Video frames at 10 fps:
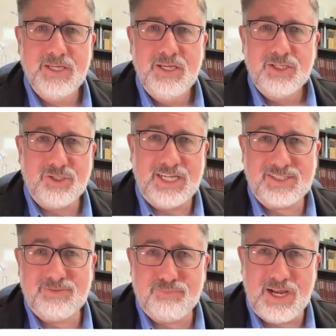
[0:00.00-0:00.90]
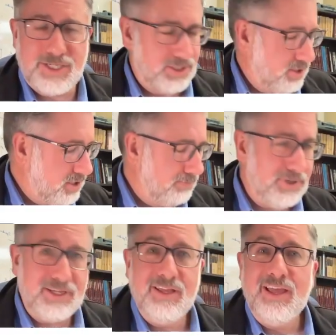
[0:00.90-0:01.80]
So that's branching and
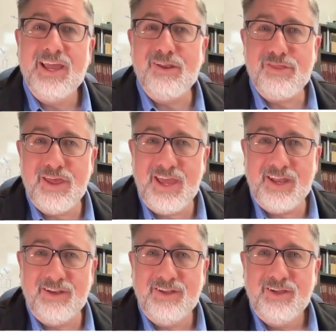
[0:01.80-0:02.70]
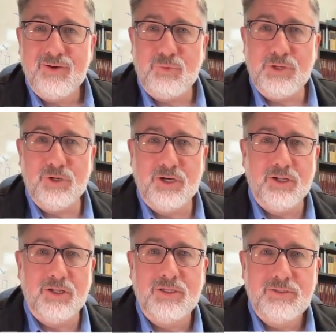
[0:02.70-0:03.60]
jumping, and then we
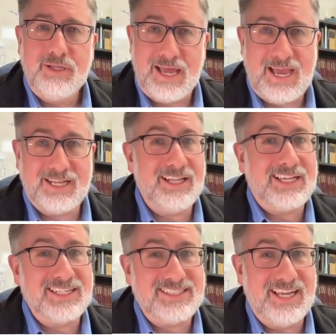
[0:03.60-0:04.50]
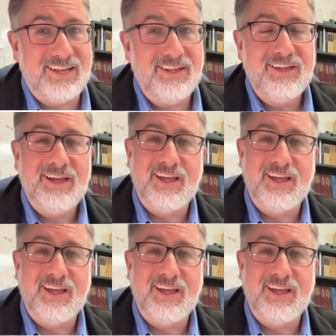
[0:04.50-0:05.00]
will add, like I said,